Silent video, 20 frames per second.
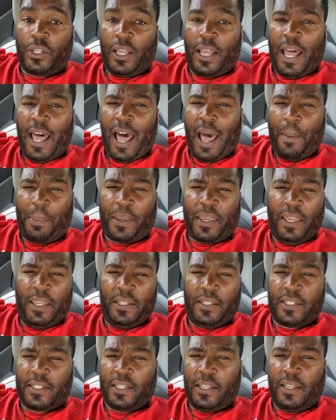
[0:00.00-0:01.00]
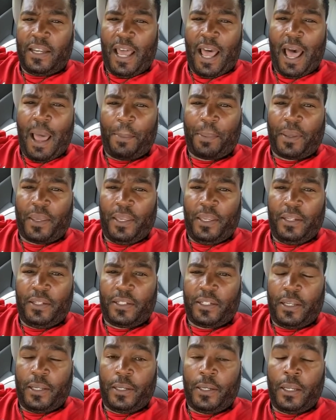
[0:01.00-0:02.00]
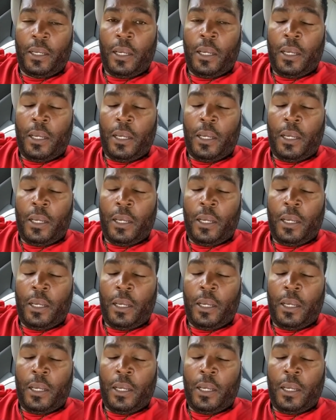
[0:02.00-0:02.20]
Hopkinton.